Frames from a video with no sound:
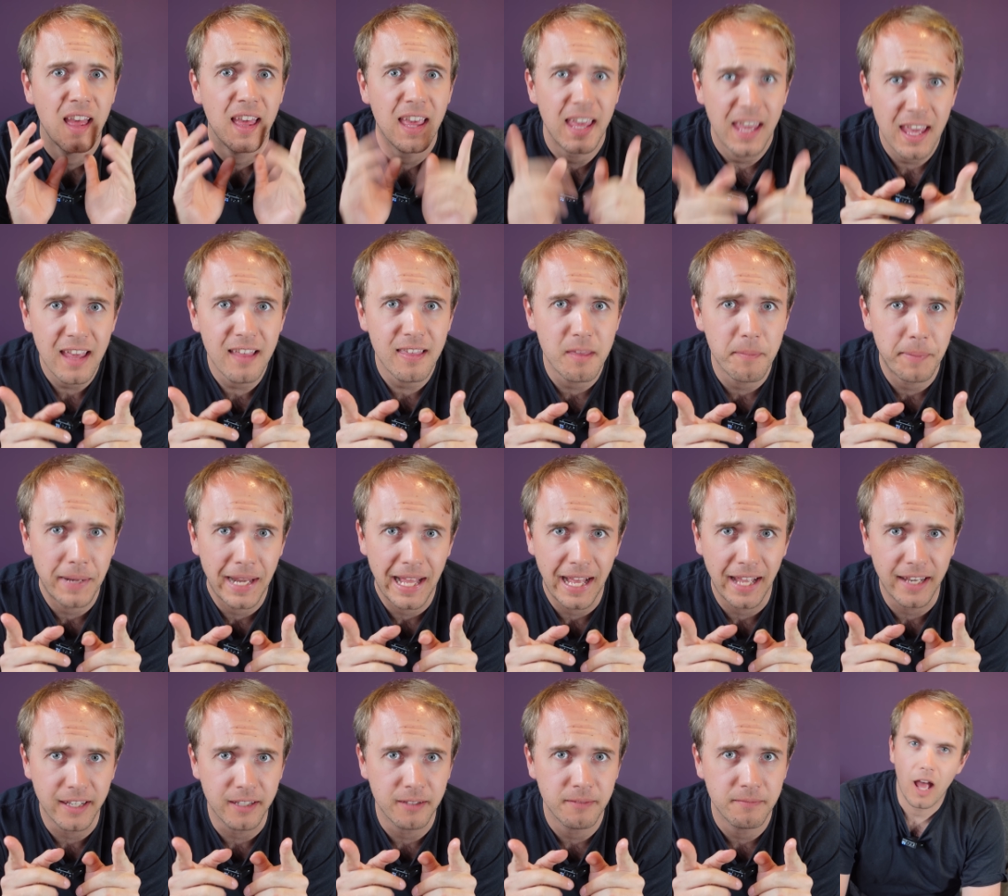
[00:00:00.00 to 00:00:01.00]
Here's the
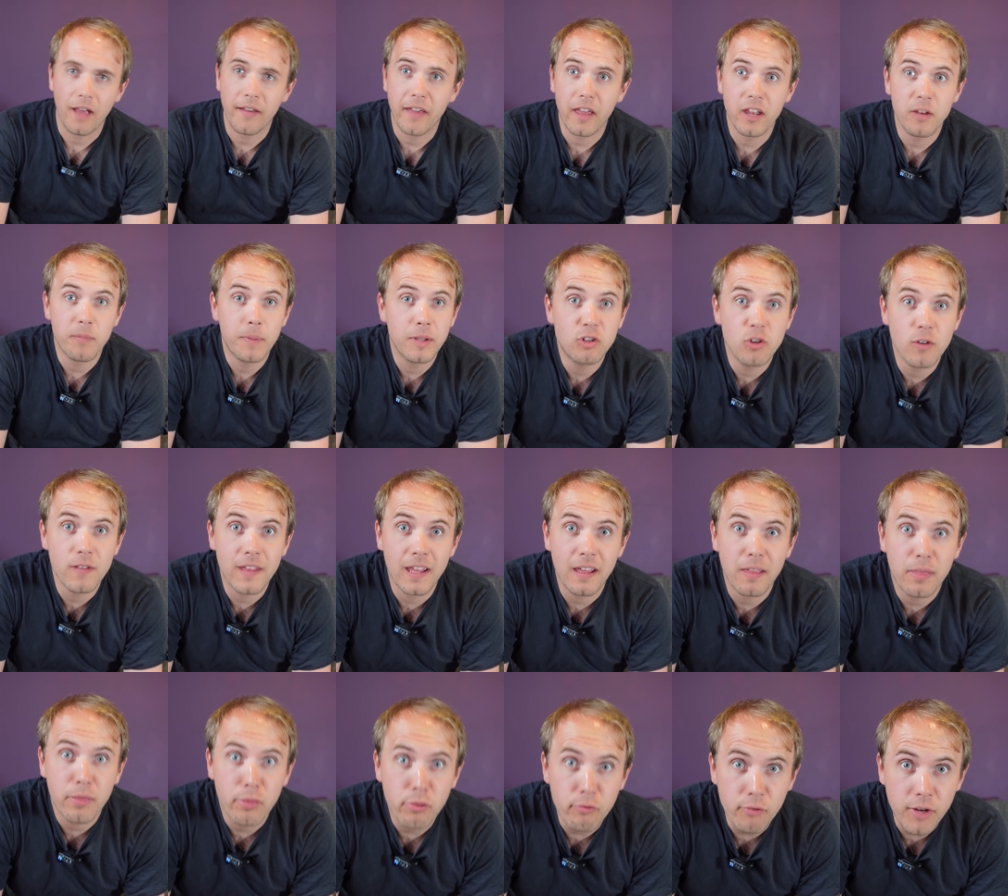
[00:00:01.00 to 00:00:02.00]
plan. I'm going to be choosing
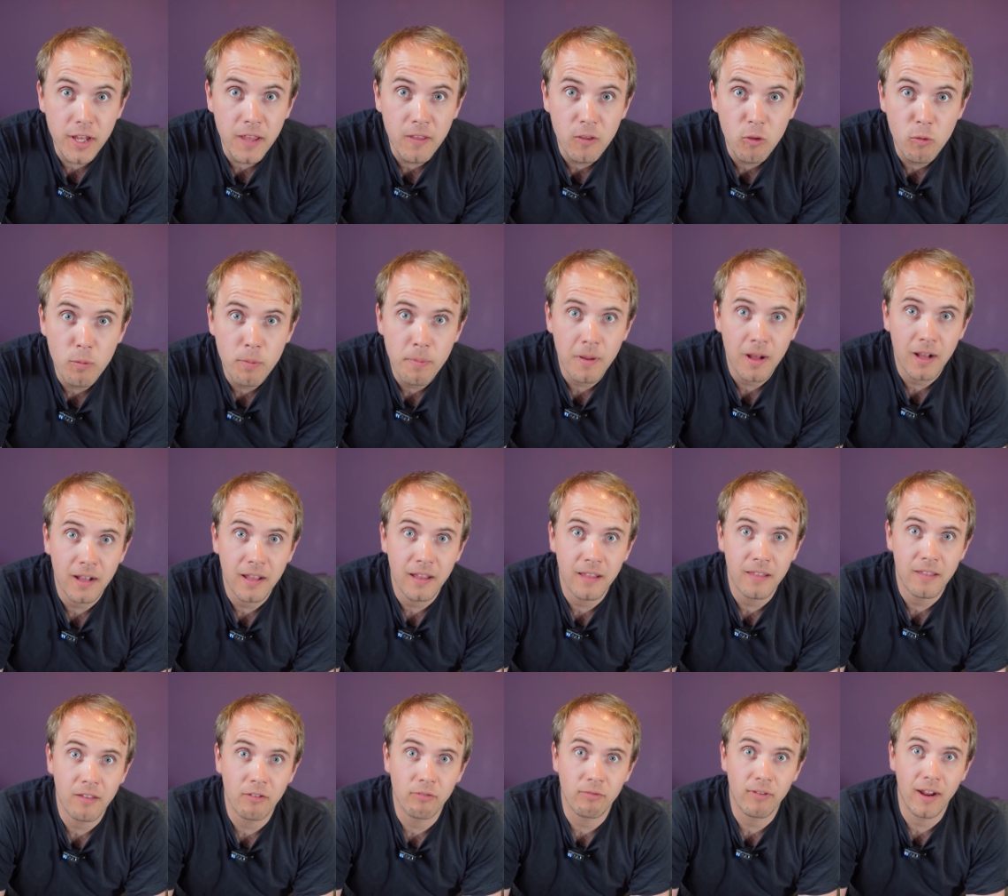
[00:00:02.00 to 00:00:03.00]
3
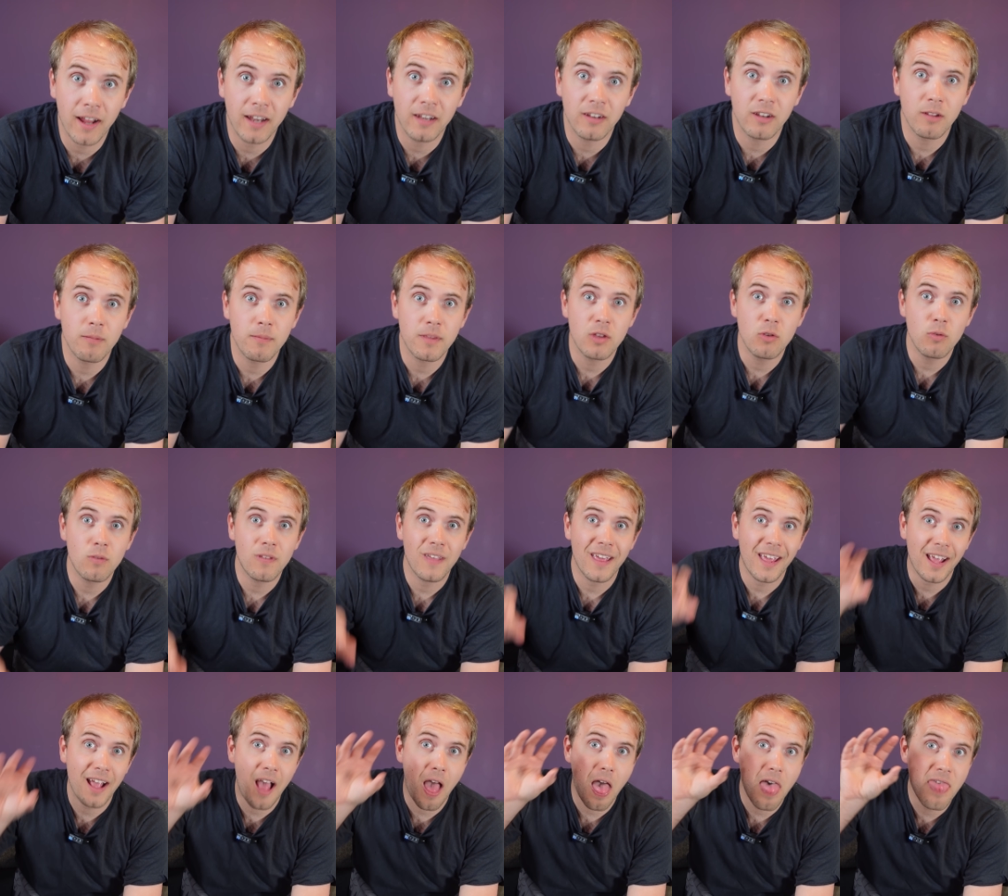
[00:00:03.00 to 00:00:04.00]
supermarkets at random
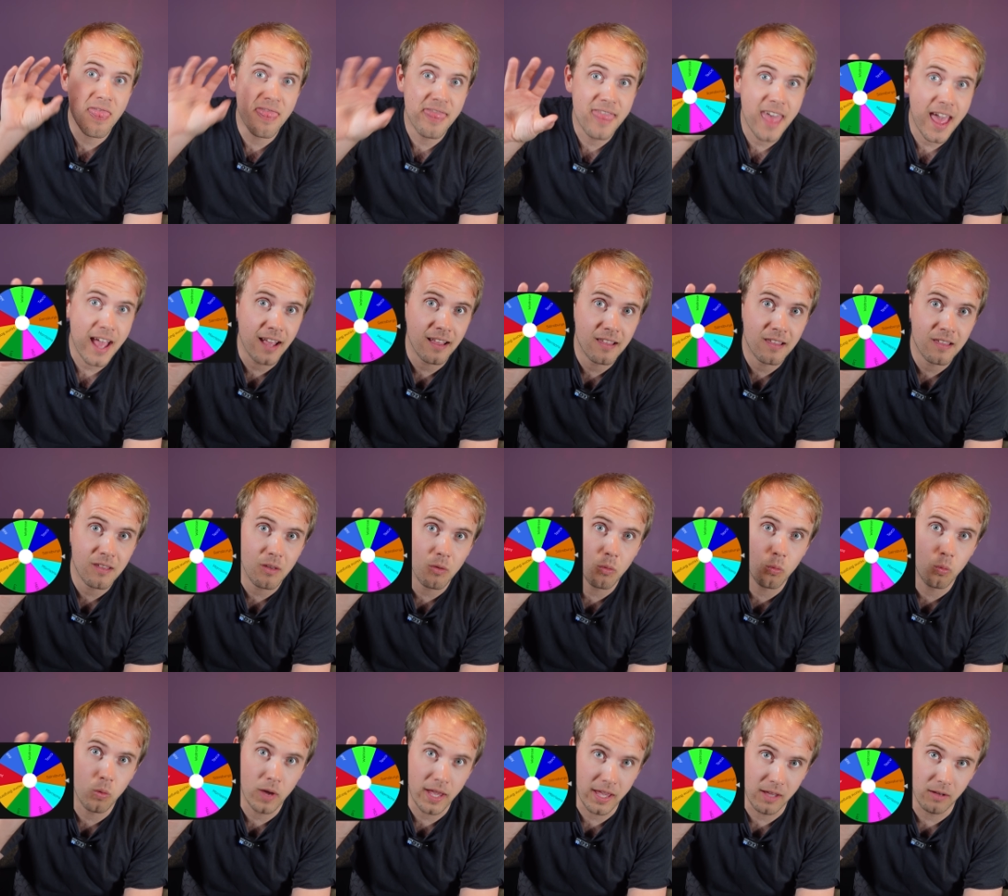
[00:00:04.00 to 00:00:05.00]
using this
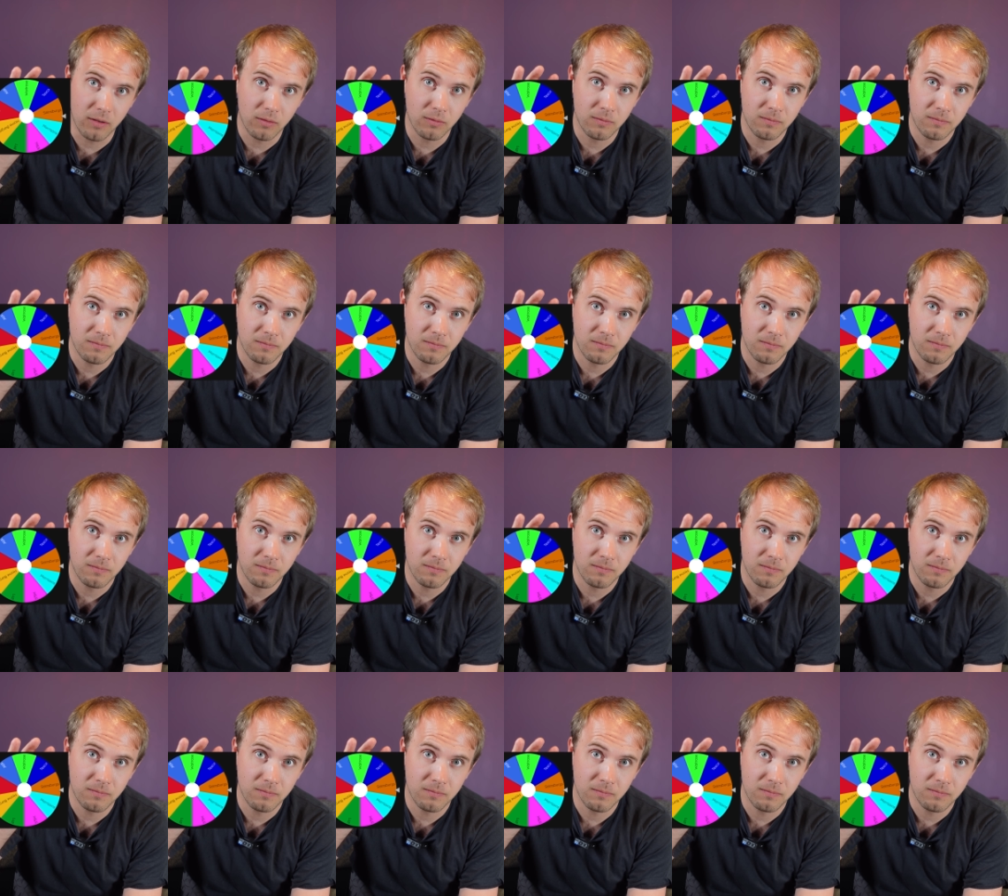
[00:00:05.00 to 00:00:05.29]
wheel.